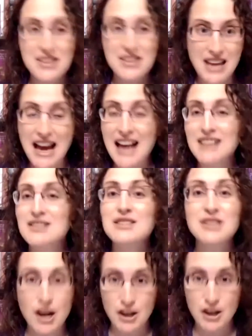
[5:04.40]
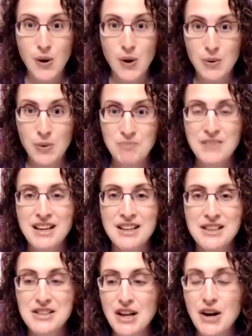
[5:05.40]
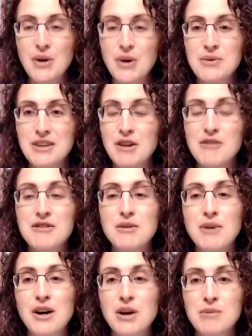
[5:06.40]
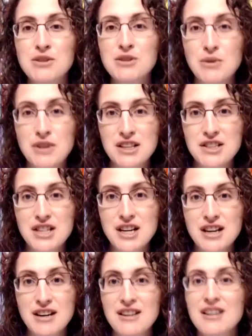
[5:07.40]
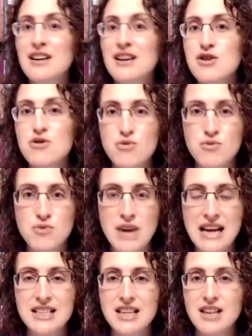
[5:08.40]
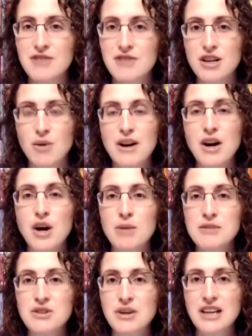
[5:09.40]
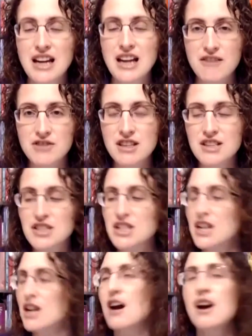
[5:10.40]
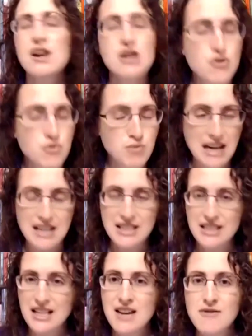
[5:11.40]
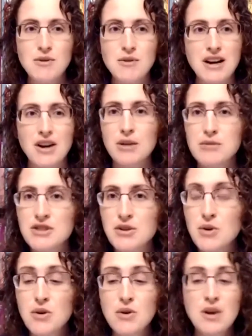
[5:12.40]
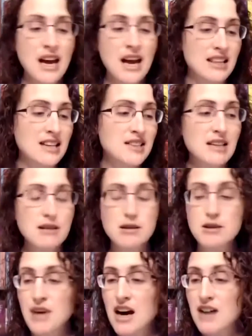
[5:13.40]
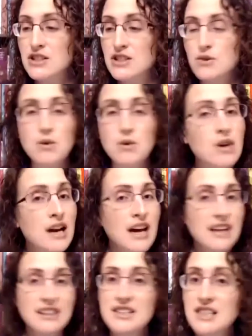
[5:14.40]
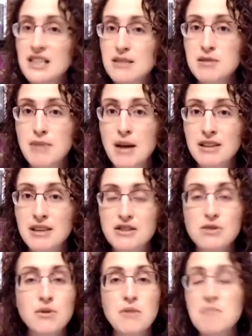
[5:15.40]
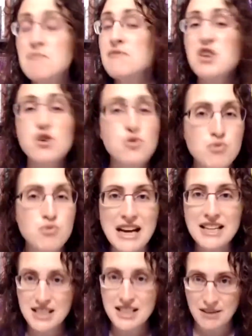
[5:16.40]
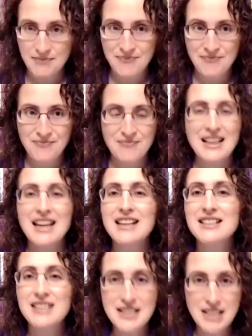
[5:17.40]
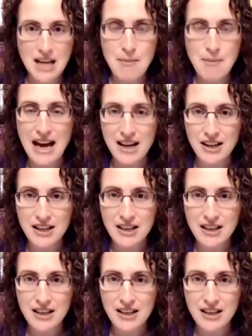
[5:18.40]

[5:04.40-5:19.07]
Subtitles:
that's our goal. So, you know, if you want to homeschool this year, great. If you don't want to homeschool again after this year, great. If you want to homeschool and then send them to private school and then send them to public school, great. It does not matter.